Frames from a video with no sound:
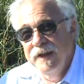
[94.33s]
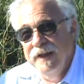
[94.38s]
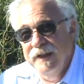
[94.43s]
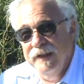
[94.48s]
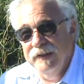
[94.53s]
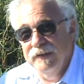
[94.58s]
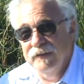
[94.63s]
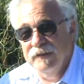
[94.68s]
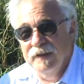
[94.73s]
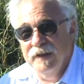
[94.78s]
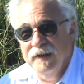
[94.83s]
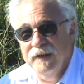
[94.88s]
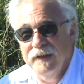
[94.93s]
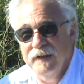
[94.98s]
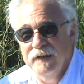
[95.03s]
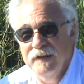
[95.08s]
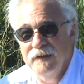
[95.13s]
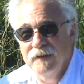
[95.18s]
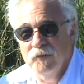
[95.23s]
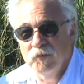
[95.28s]
And
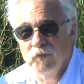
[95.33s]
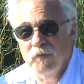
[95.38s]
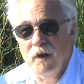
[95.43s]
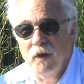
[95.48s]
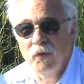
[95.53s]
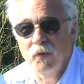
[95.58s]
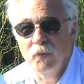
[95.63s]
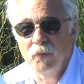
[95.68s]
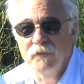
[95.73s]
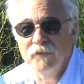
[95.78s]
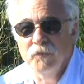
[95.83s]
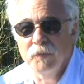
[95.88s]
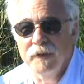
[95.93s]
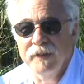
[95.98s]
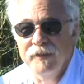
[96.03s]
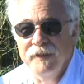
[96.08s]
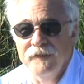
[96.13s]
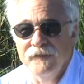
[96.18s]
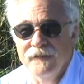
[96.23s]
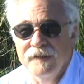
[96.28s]
Raul was one
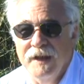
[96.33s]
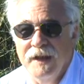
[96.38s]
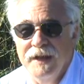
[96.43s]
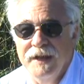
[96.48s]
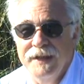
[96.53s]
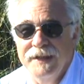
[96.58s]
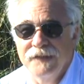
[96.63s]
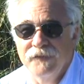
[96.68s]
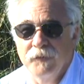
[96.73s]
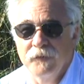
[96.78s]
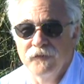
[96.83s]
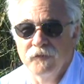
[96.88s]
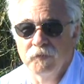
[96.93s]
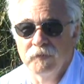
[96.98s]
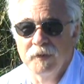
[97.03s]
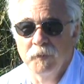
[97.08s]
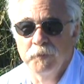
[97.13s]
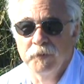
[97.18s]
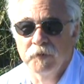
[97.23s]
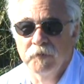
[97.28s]
of these guys who was a
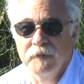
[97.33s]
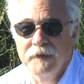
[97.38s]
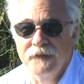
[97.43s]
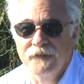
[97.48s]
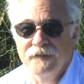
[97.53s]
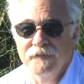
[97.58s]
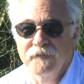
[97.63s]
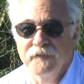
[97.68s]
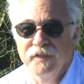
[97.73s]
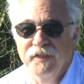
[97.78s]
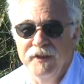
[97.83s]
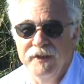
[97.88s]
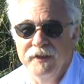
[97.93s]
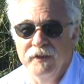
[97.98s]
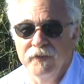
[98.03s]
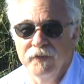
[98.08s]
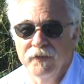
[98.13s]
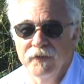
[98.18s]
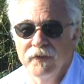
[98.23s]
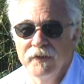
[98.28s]
real progressive
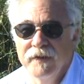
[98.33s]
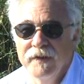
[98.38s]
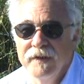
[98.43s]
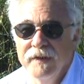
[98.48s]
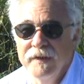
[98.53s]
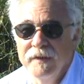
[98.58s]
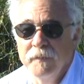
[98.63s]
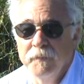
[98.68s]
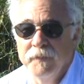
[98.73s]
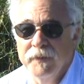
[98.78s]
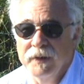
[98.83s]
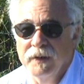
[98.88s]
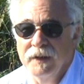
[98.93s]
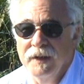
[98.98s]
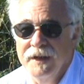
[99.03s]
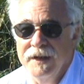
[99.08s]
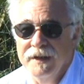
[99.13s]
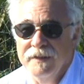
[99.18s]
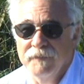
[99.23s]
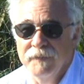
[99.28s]
thinker, but a
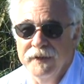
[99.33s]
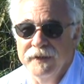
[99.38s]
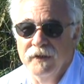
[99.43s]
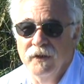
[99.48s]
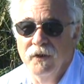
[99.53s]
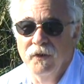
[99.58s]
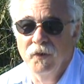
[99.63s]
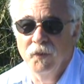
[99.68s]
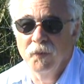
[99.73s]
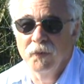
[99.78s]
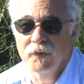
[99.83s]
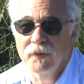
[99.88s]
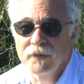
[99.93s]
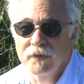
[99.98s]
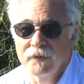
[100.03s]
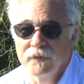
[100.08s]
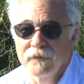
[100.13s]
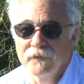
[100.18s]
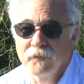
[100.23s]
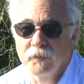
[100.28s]
lot of my
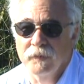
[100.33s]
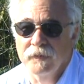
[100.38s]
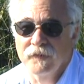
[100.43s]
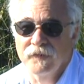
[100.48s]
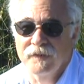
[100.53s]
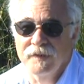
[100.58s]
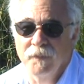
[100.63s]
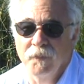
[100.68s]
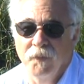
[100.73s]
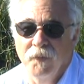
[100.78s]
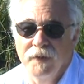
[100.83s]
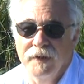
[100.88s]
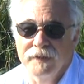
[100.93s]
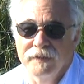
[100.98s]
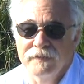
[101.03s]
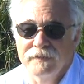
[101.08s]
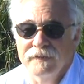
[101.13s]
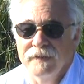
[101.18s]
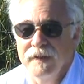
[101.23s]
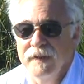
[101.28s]
co-workers were somewhat
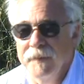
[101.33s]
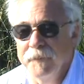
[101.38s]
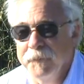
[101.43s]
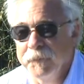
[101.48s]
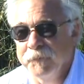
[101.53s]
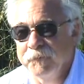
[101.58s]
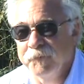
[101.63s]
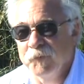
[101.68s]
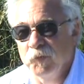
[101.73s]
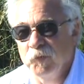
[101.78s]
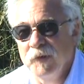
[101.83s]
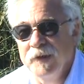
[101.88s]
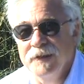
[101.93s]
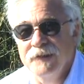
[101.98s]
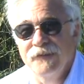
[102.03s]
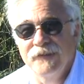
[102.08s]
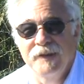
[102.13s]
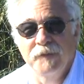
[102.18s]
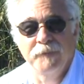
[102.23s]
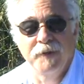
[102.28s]

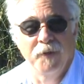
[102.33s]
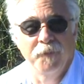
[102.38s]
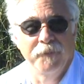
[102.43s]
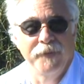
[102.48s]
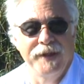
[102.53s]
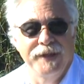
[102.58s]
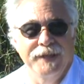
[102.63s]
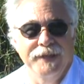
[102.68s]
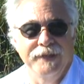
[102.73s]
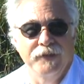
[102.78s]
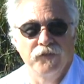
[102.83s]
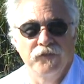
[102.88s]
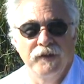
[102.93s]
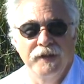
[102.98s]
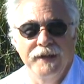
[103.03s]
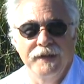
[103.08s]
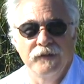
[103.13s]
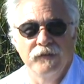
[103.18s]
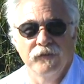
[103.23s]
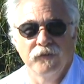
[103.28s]
reticent about making
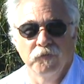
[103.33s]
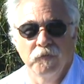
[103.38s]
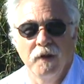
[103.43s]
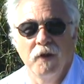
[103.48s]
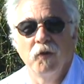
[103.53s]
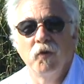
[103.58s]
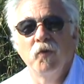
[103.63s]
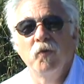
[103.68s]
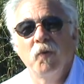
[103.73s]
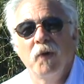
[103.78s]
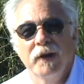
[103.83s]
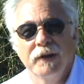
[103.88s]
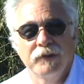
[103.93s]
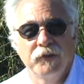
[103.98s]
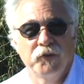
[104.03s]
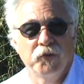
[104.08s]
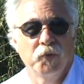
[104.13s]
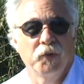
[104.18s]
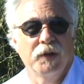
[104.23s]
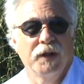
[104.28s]
changes, and Raul wanted
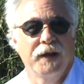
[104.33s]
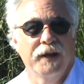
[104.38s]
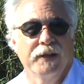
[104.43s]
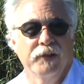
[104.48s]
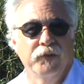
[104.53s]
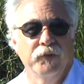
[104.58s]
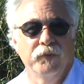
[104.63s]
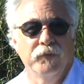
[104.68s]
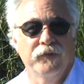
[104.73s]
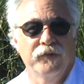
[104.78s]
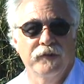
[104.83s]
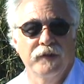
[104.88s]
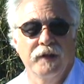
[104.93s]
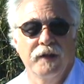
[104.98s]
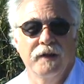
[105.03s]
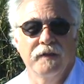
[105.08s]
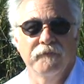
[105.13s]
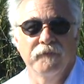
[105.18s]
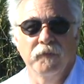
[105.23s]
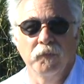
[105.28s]
to do a lot of new
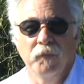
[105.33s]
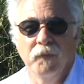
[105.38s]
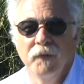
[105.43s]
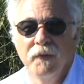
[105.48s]
stuff.